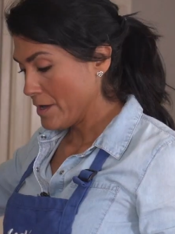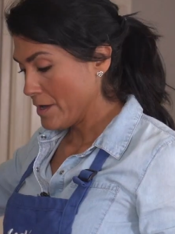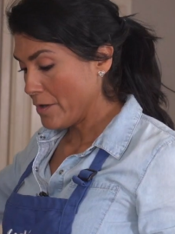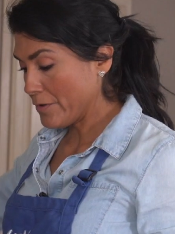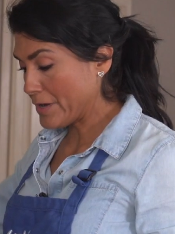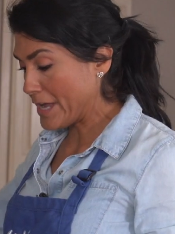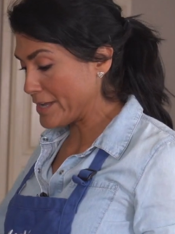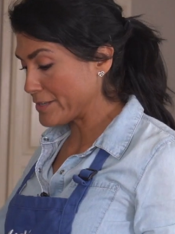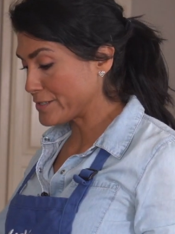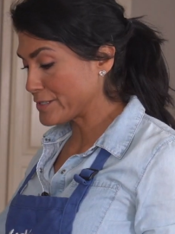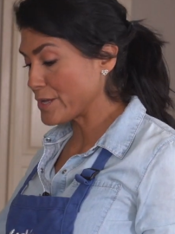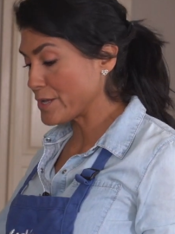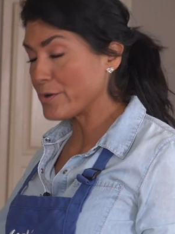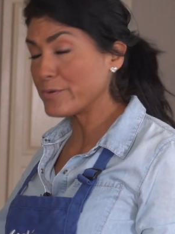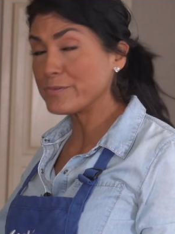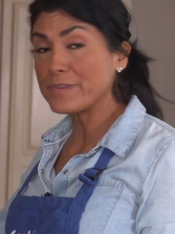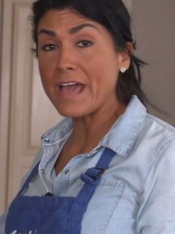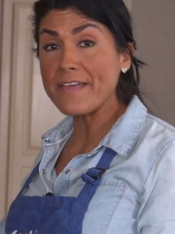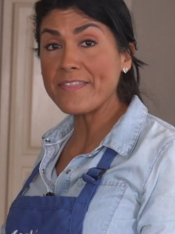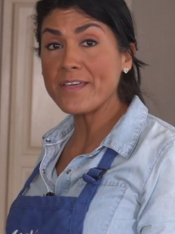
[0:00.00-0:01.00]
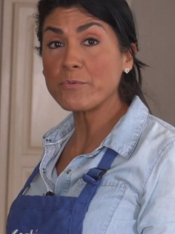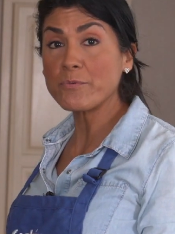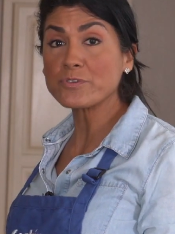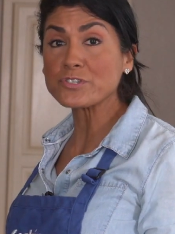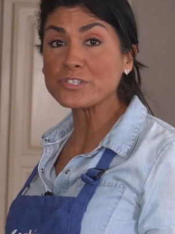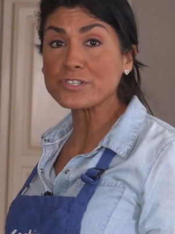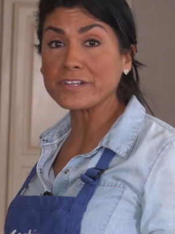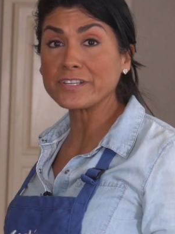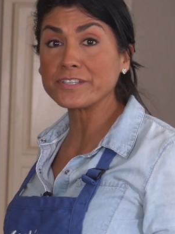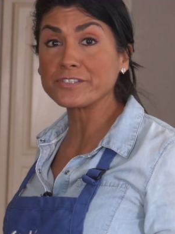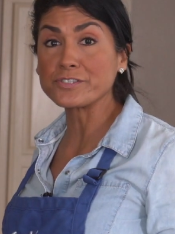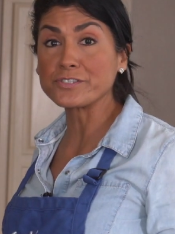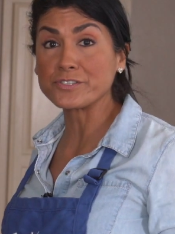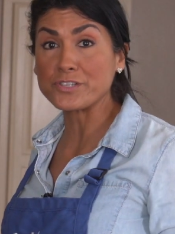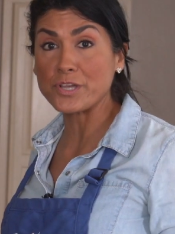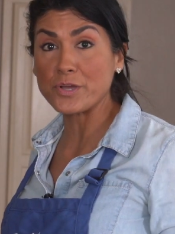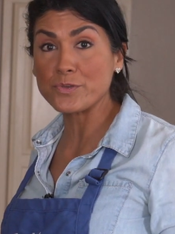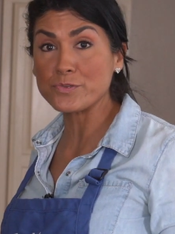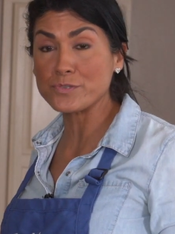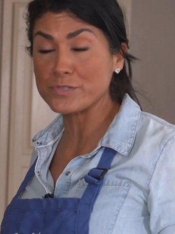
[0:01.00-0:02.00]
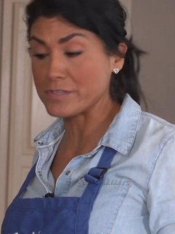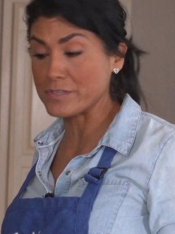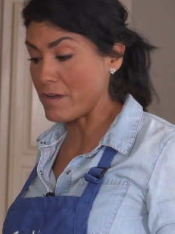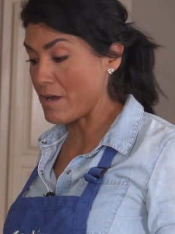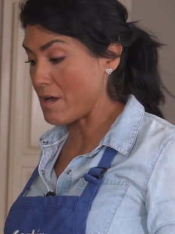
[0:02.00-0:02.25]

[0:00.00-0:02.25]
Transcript: Okay, so now that we're starting to toast